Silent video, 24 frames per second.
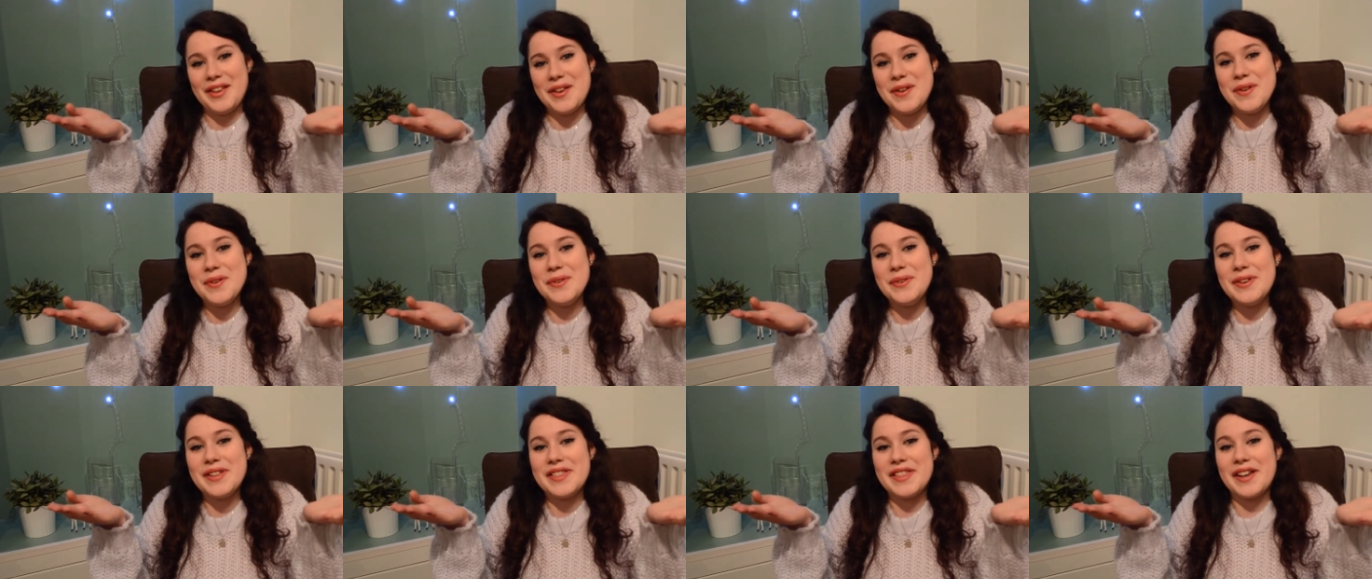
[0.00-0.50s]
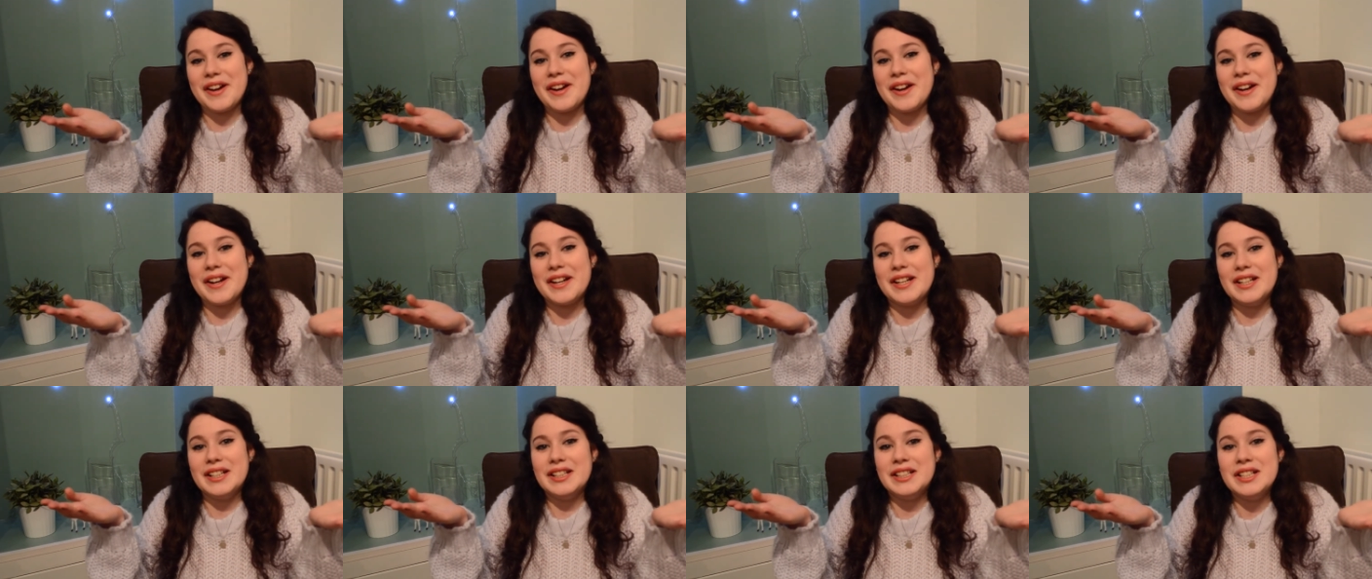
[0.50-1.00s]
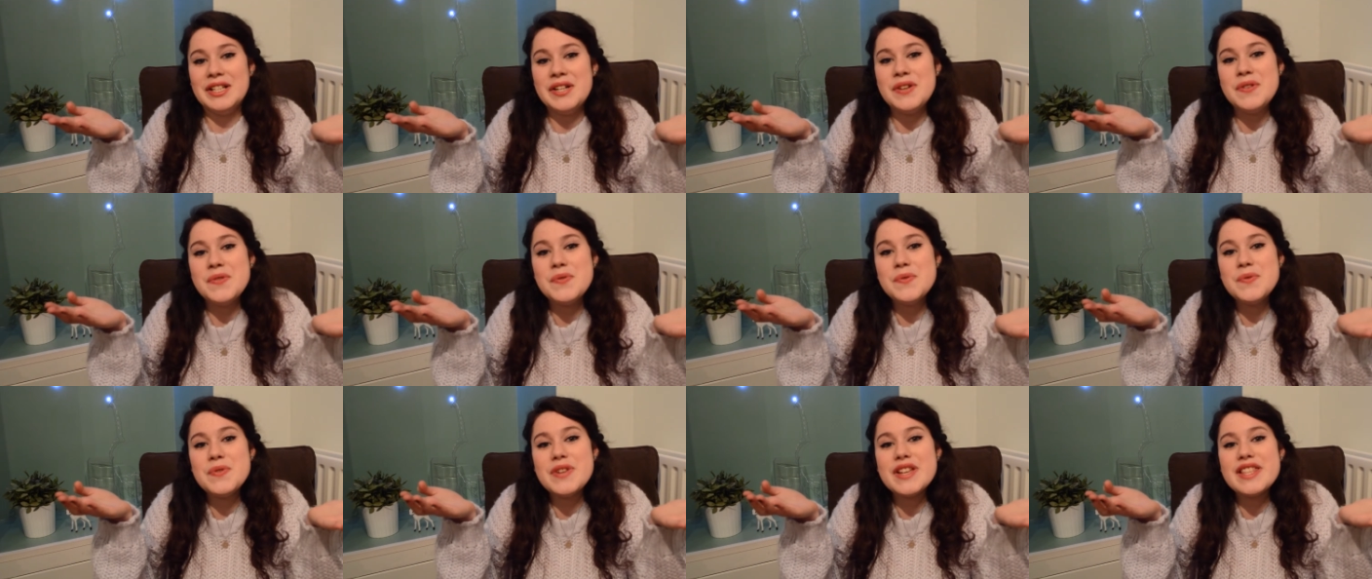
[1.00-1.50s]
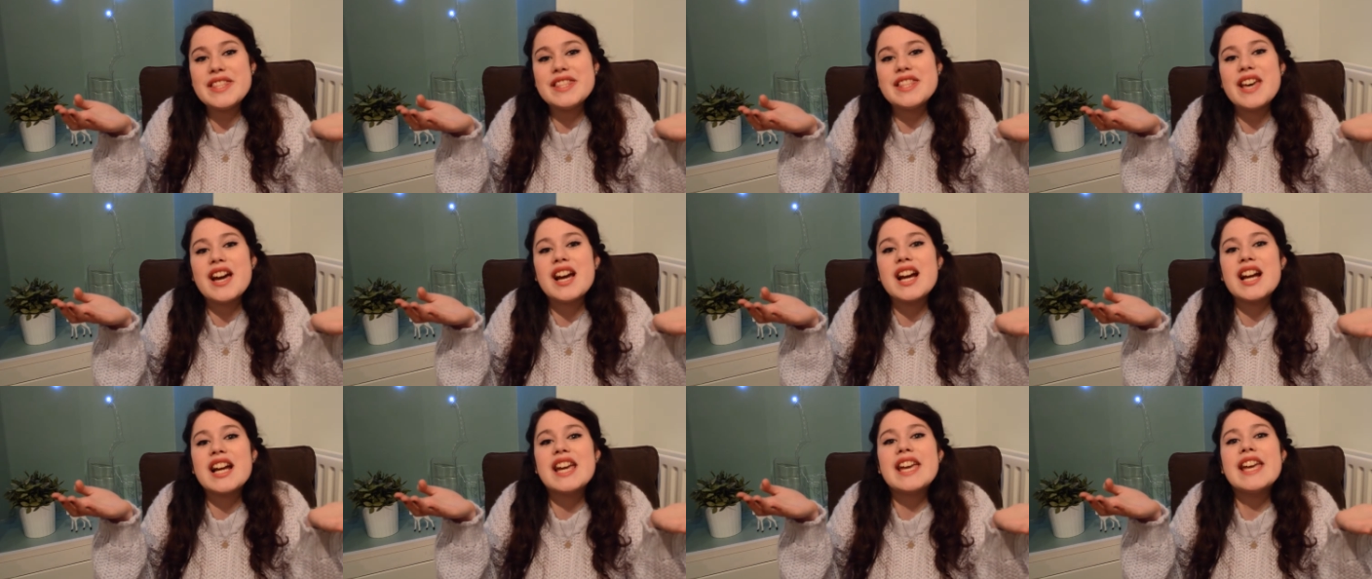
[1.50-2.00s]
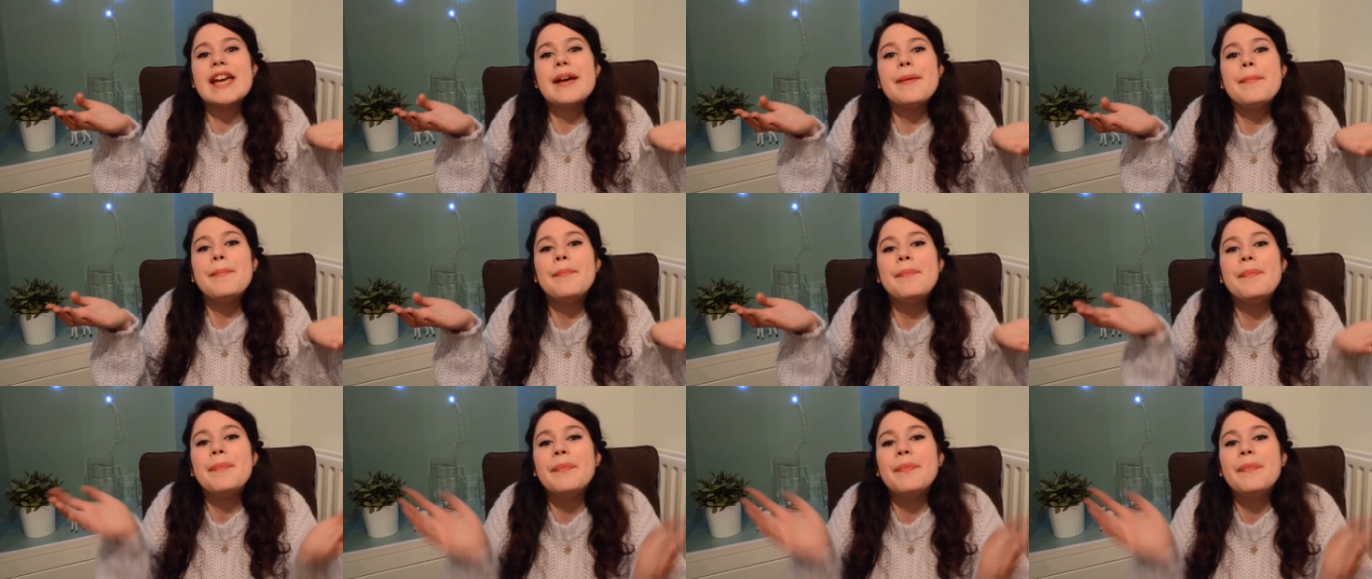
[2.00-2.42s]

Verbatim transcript: Who'da thunk? Who'da thunk it?